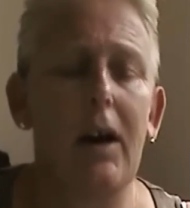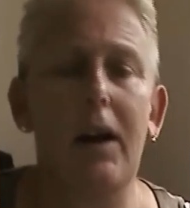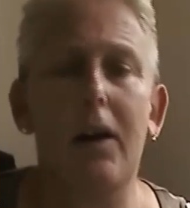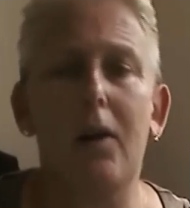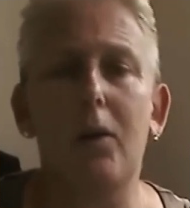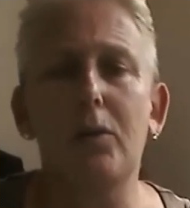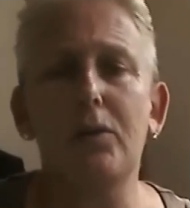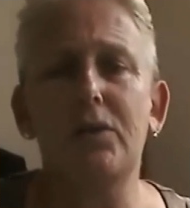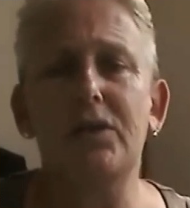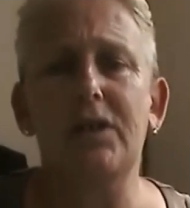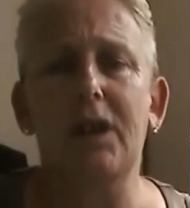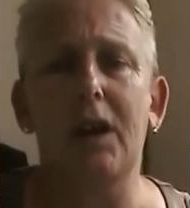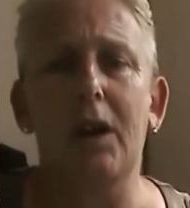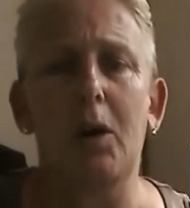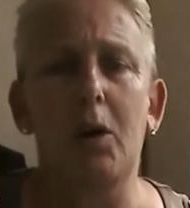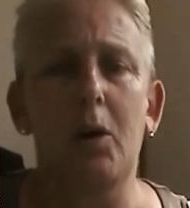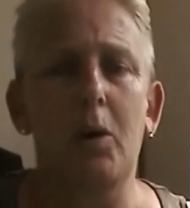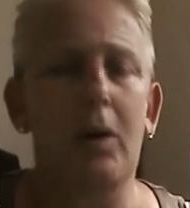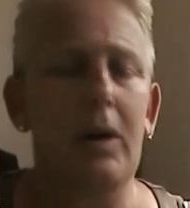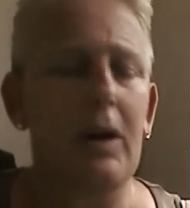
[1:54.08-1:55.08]

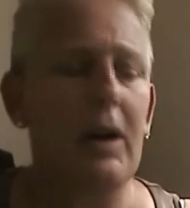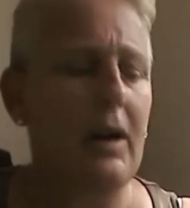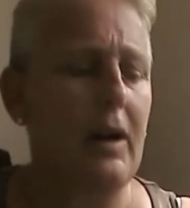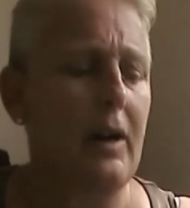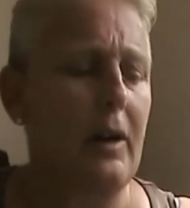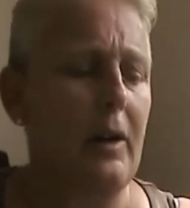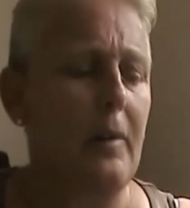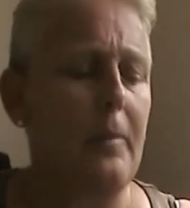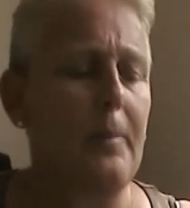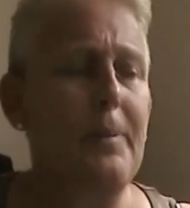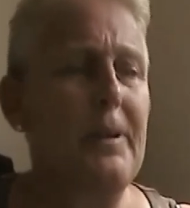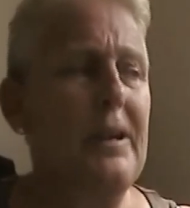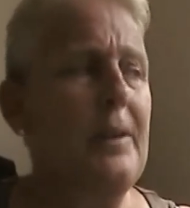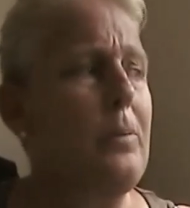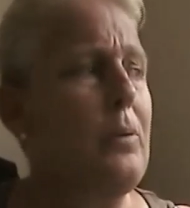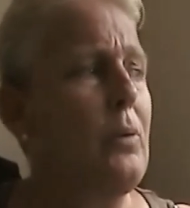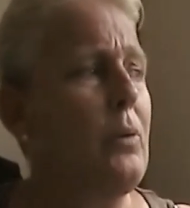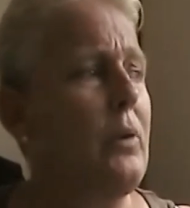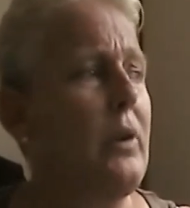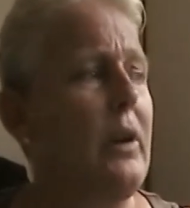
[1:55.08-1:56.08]
Also,
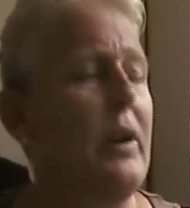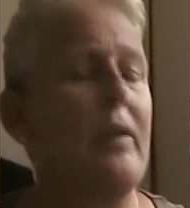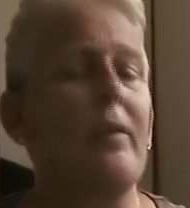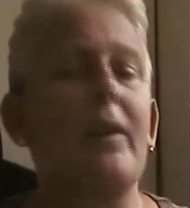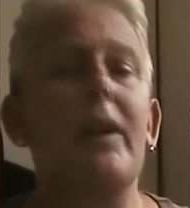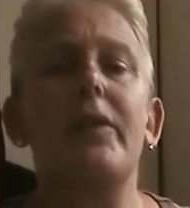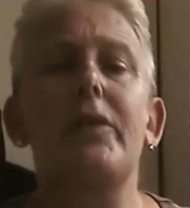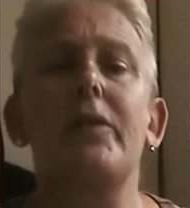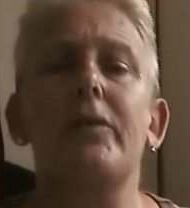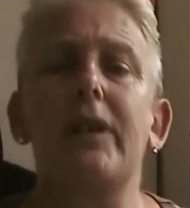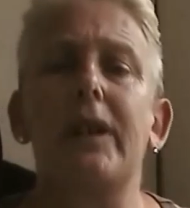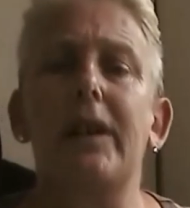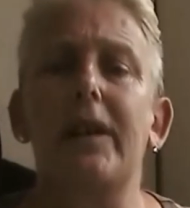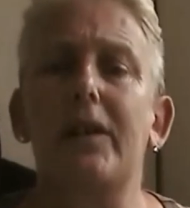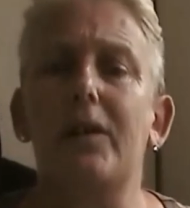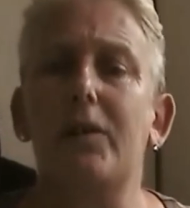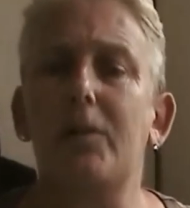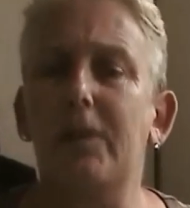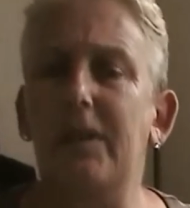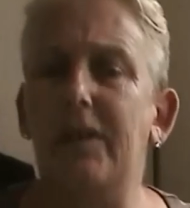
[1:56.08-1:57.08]
people that are under it,
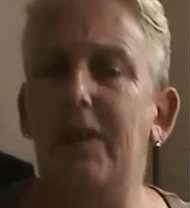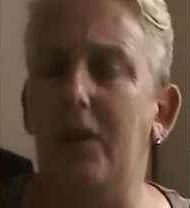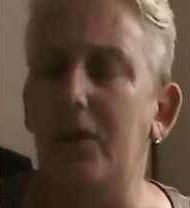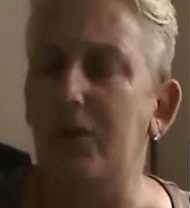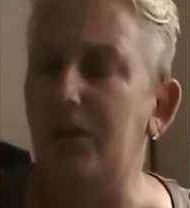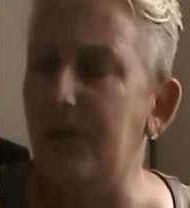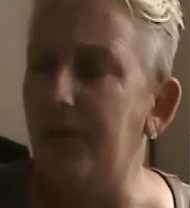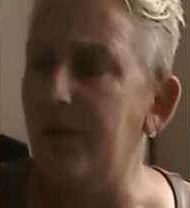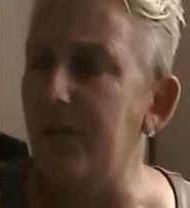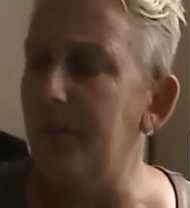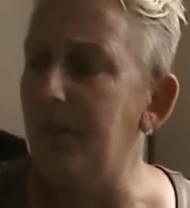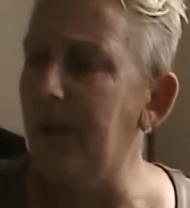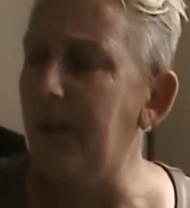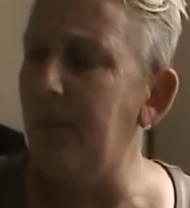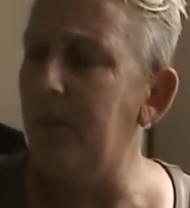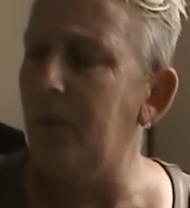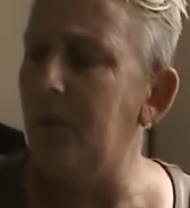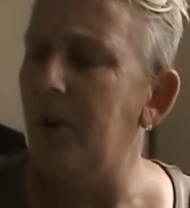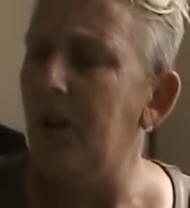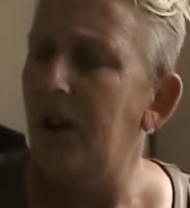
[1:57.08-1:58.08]
we've got different
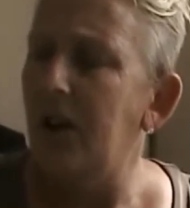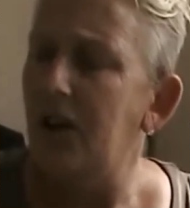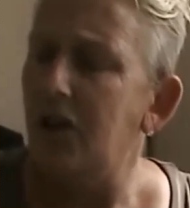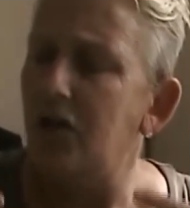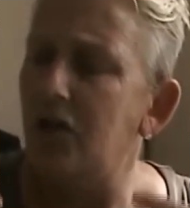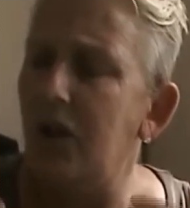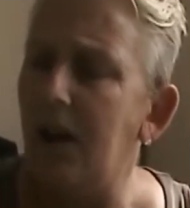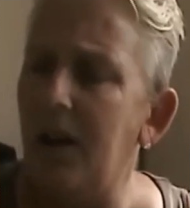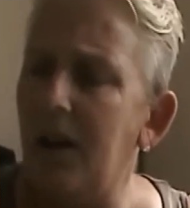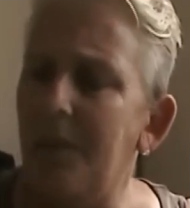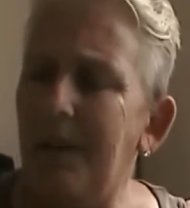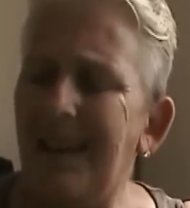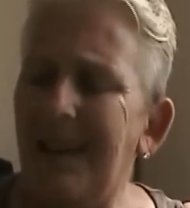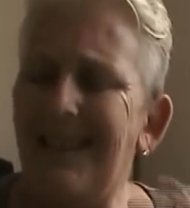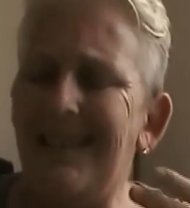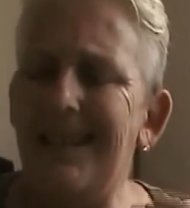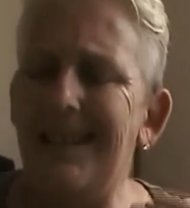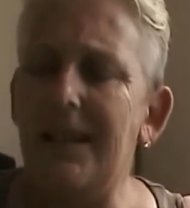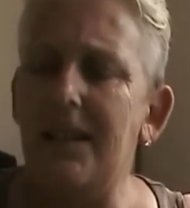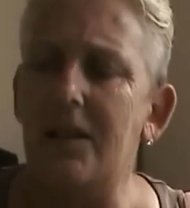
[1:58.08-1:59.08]
people trying to make
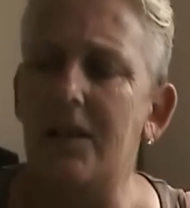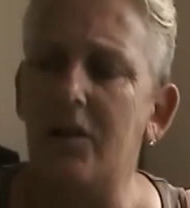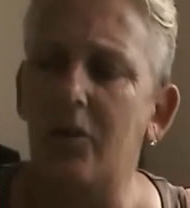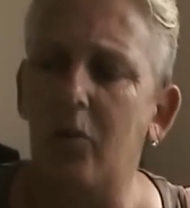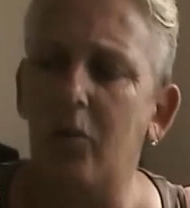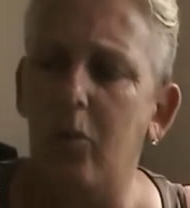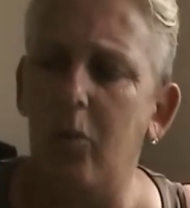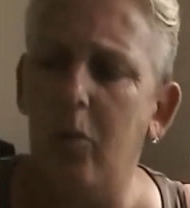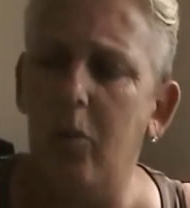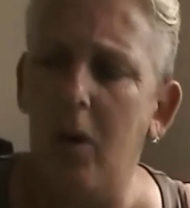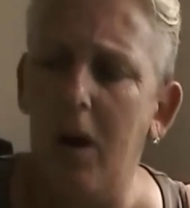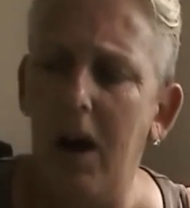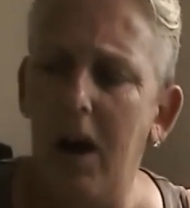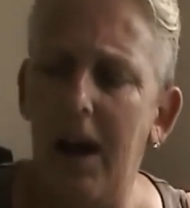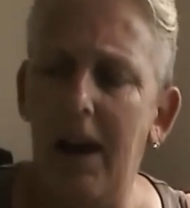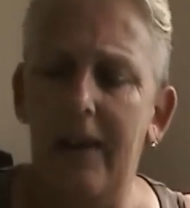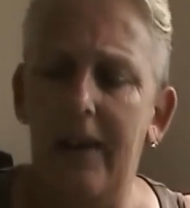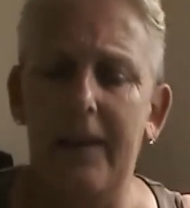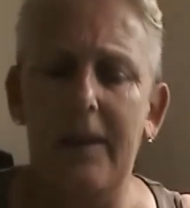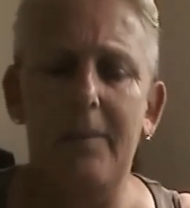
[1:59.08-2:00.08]
sense of
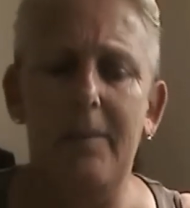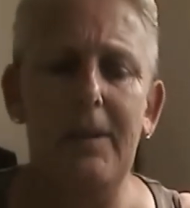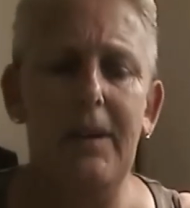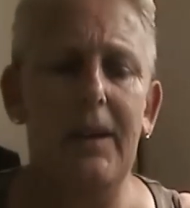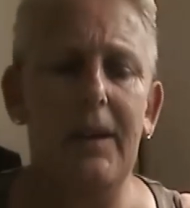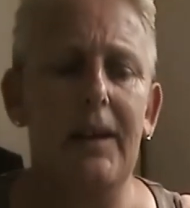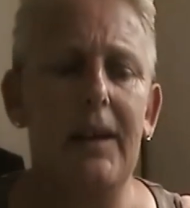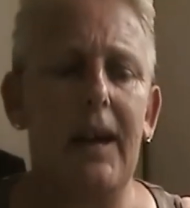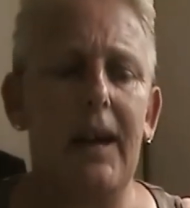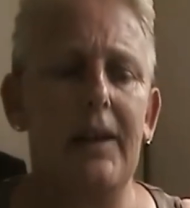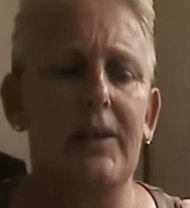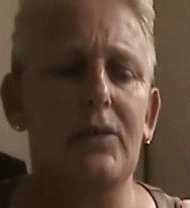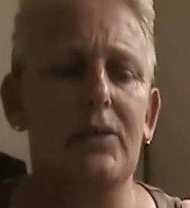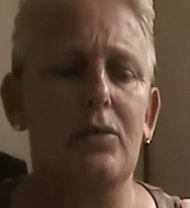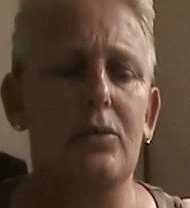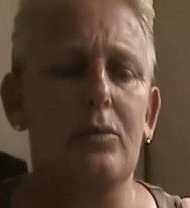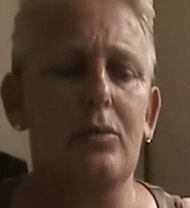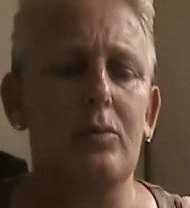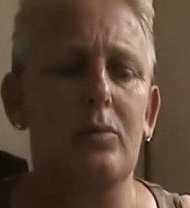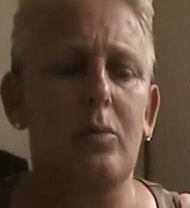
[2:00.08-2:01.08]
why are they being gang
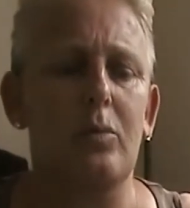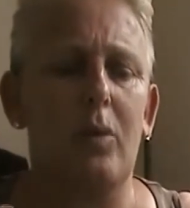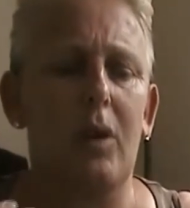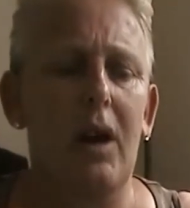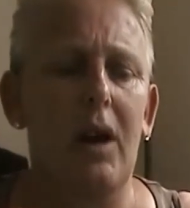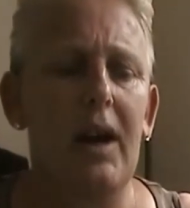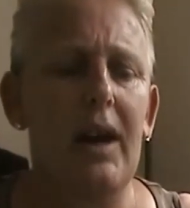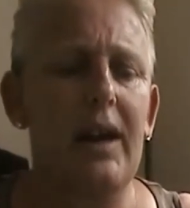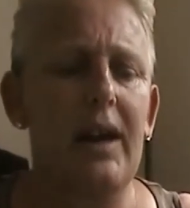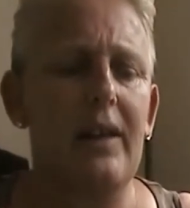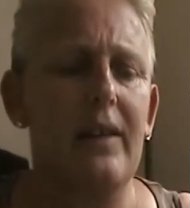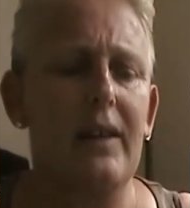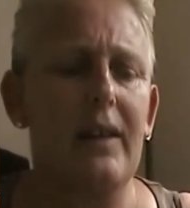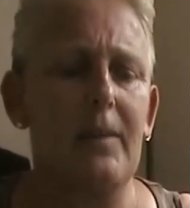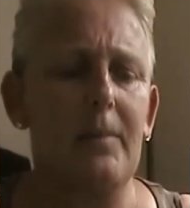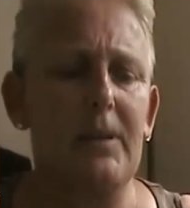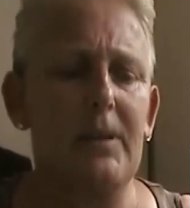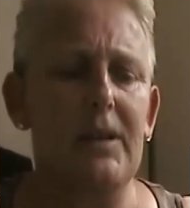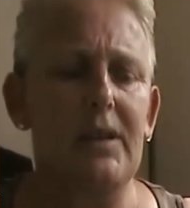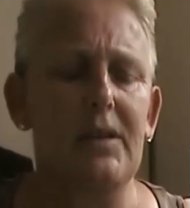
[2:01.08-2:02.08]
stalked, why are they
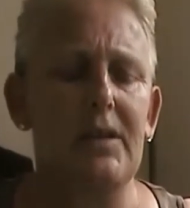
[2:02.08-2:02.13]
being